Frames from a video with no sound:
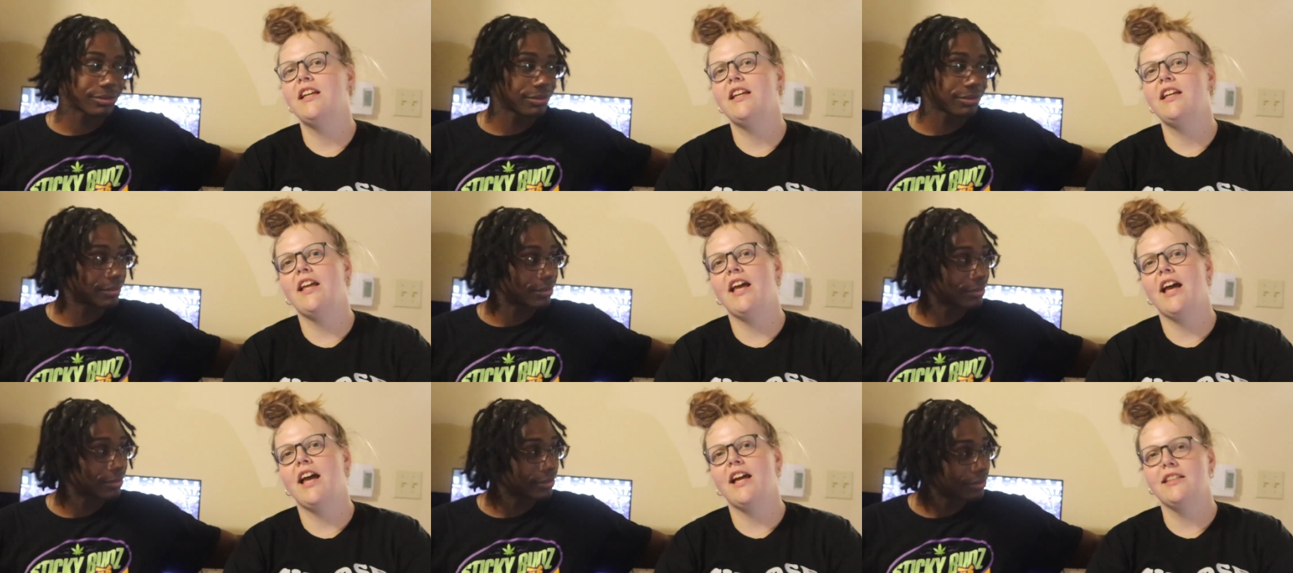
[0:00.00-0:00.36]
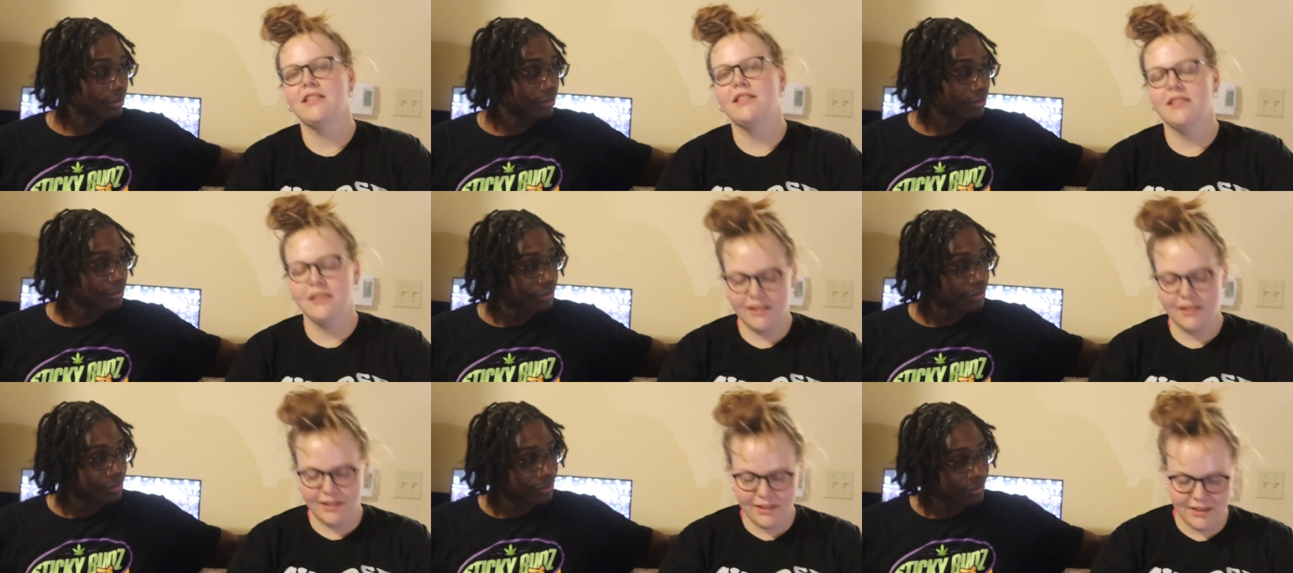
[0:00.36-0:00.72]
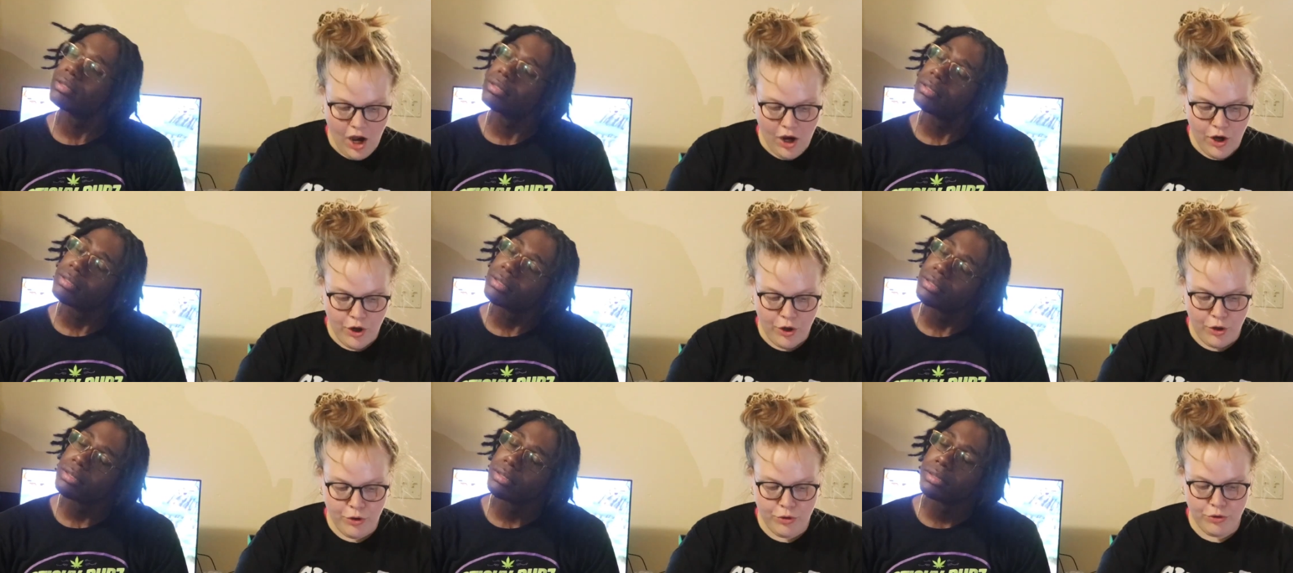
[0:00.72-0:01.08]
Speaker 1: Yes.
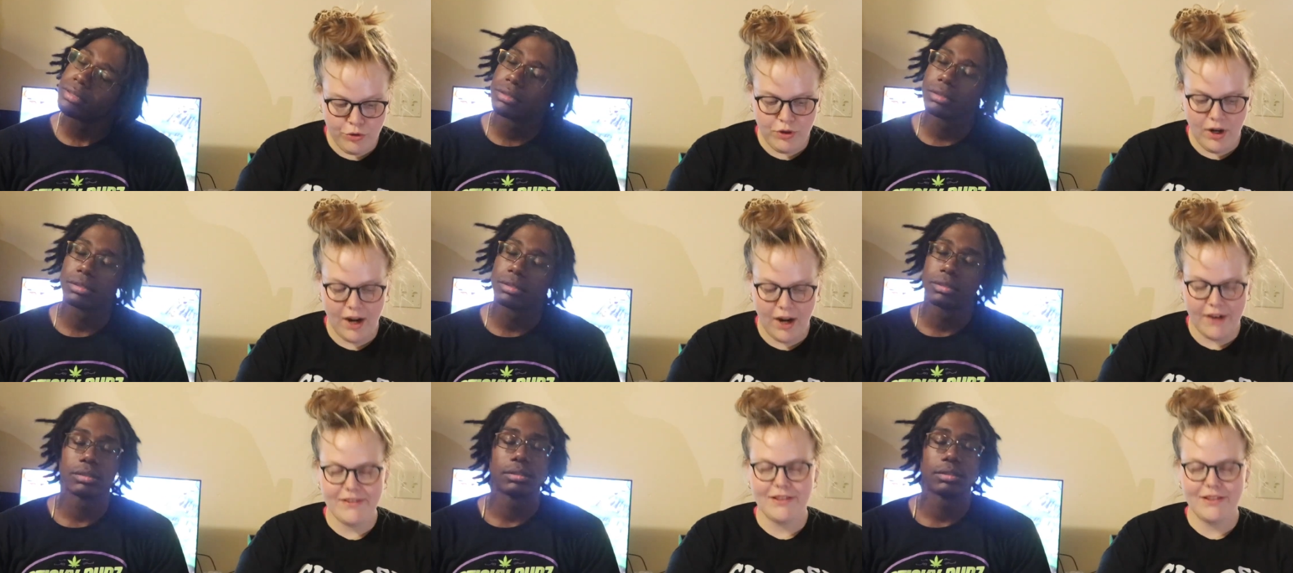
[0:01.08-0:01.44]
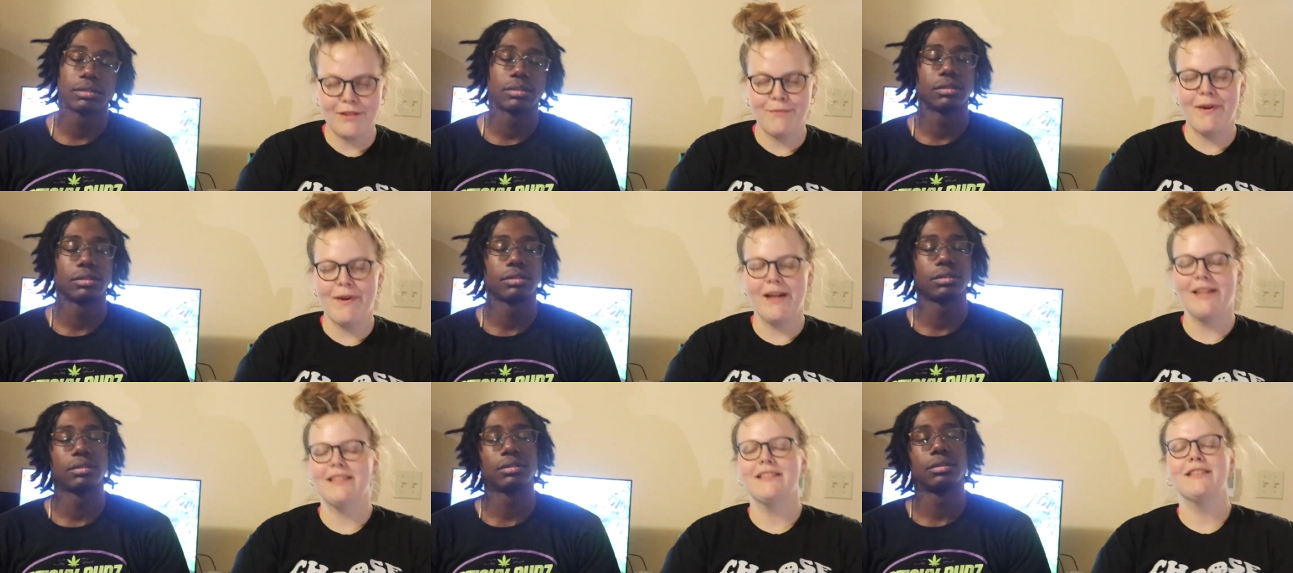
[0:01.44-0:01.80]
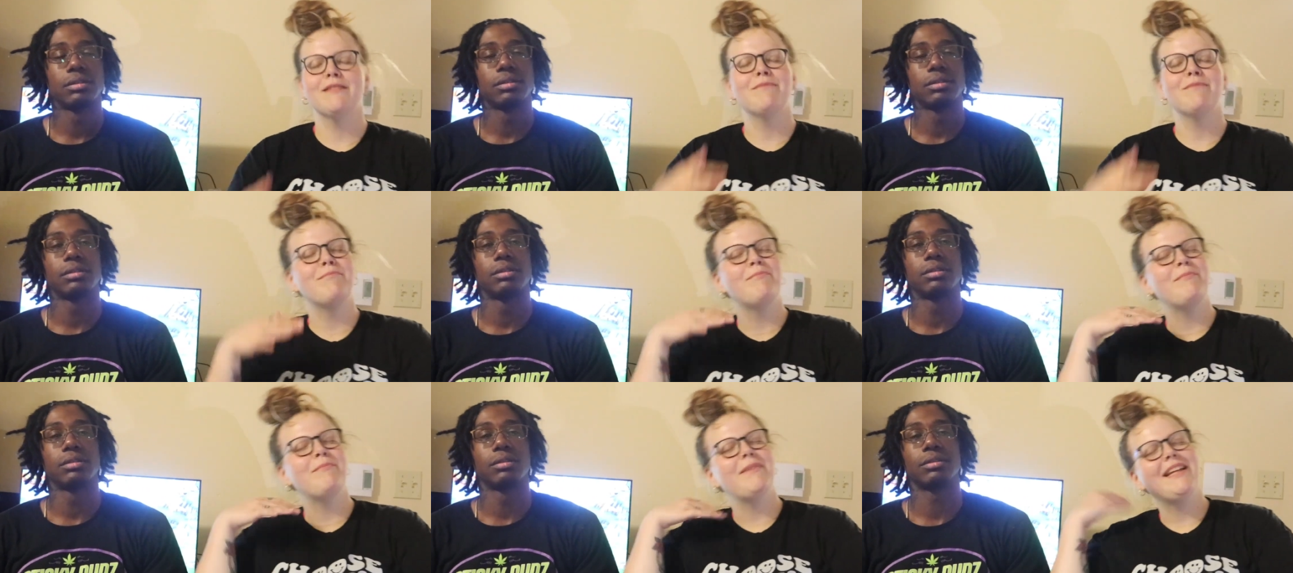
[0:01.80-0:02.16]
Who drives the best?
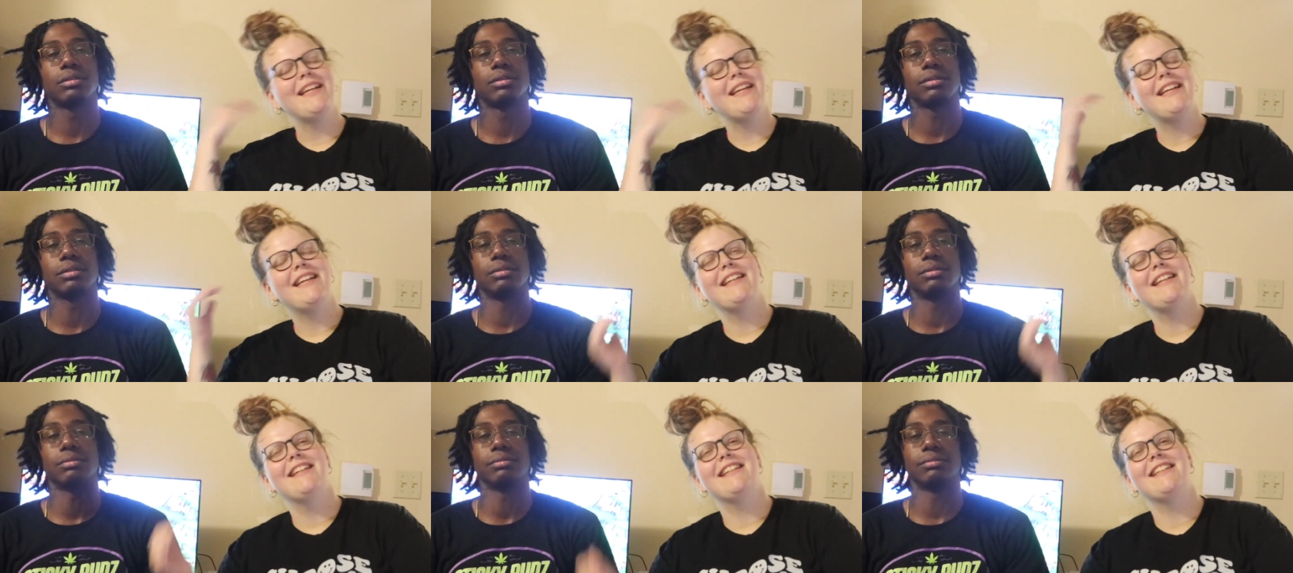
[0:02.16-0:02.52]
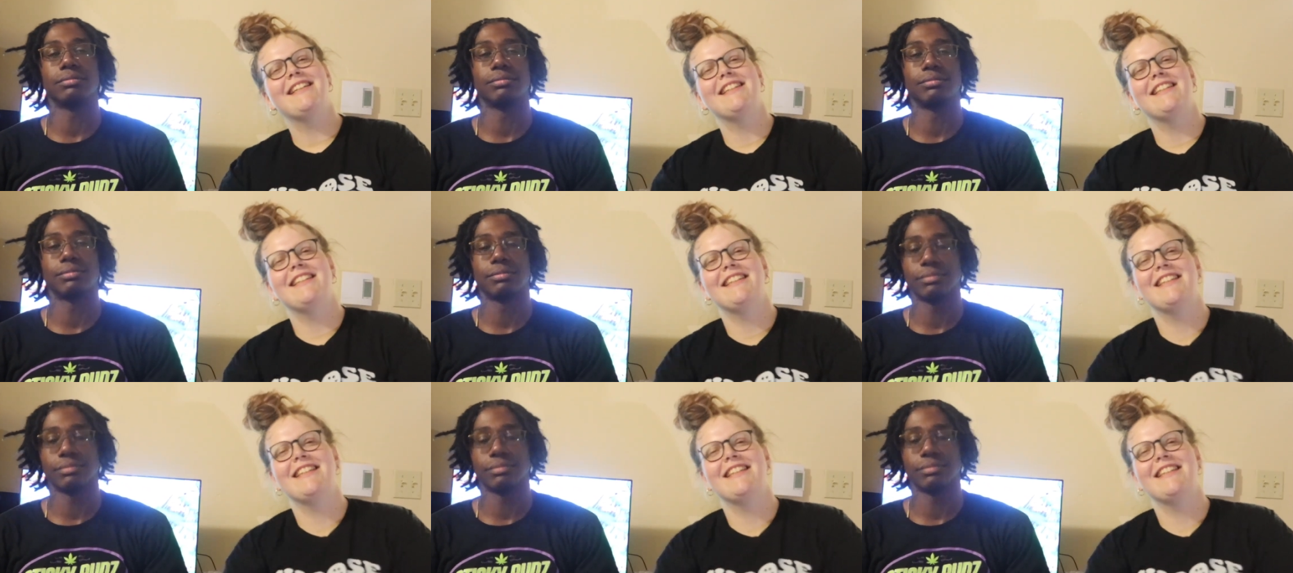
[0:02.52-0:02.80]
Me.